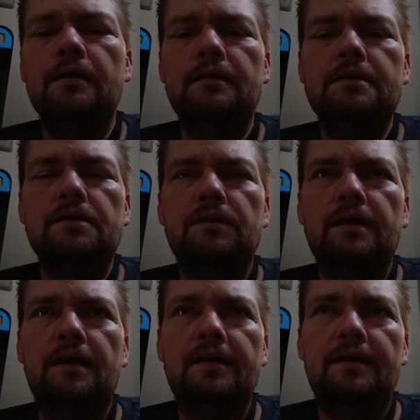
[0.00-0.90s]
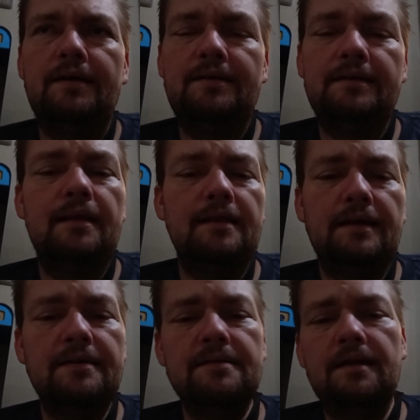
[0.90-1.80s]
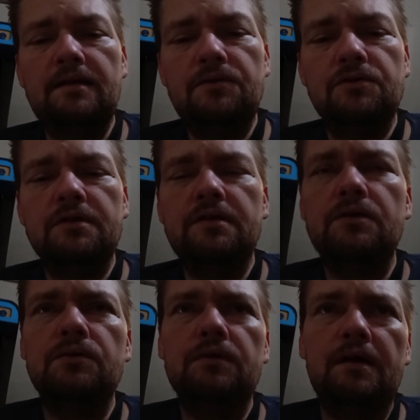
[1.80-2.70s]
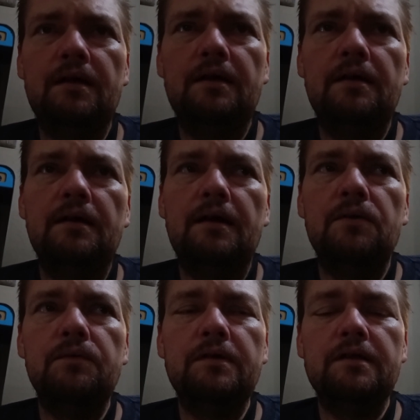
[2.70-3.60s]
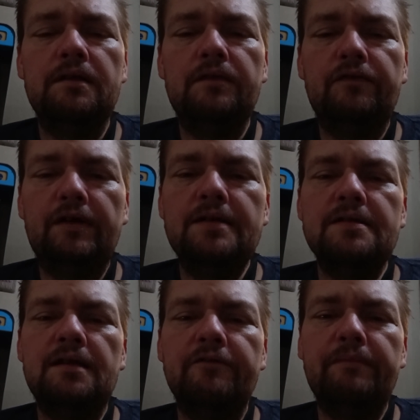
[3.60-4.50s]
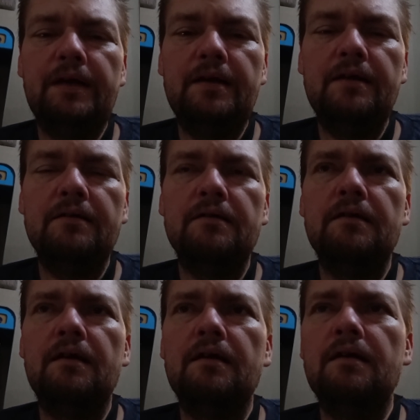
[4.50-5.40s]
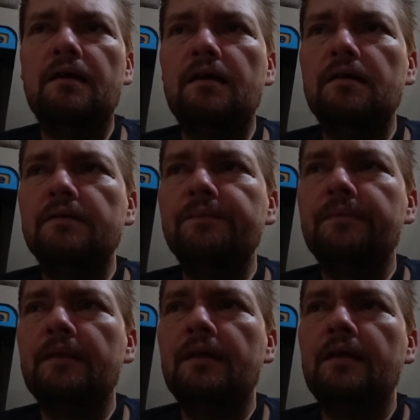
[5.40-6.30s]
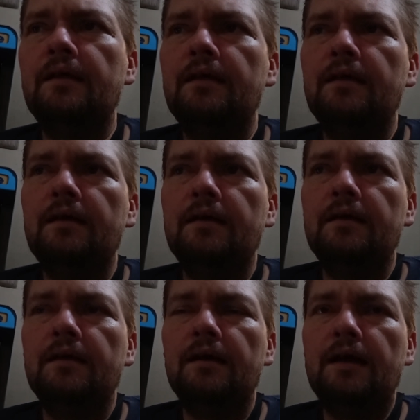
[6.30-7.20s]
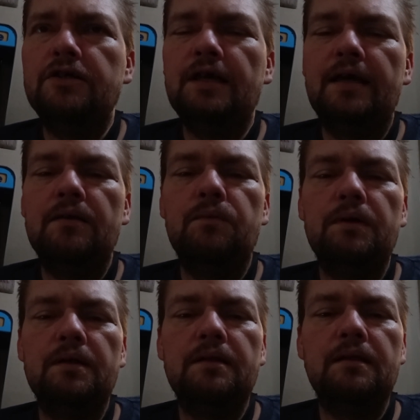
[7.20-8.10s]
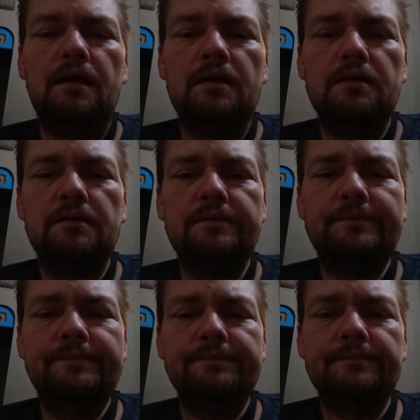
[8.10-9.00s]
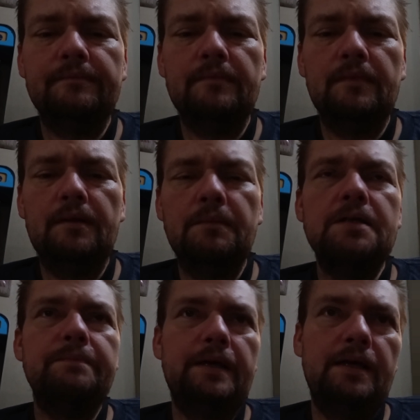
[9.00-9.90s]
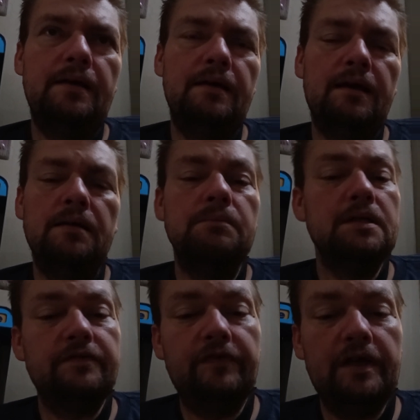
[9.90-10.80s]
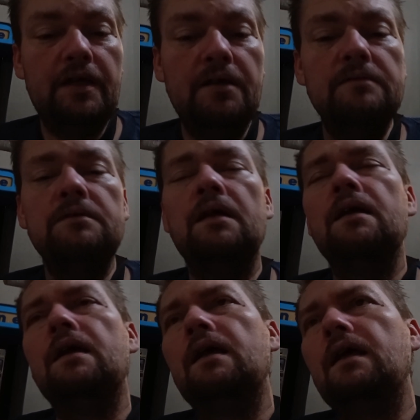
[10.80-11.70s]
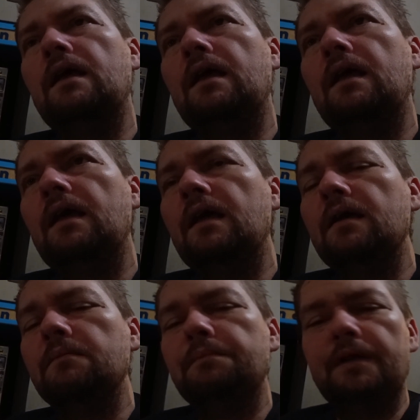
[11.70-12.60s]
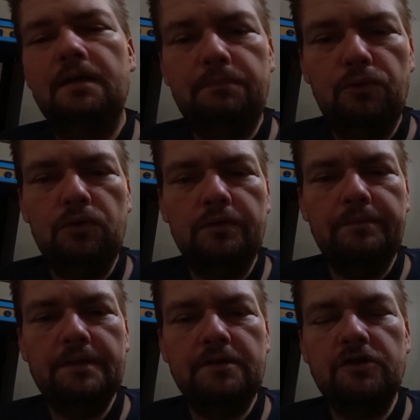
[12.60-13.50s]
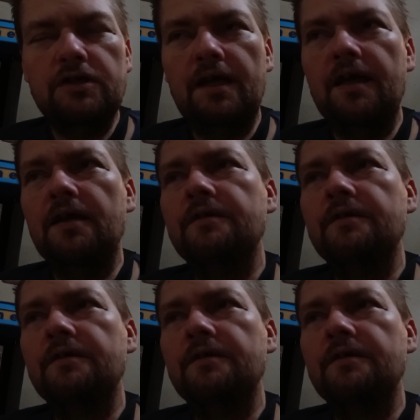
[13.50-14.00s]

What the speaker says: So I did the things that I usually do. I hung out with the friends that I've made here. I chatted with Miss P and Miss V, and played pool with Mr. J,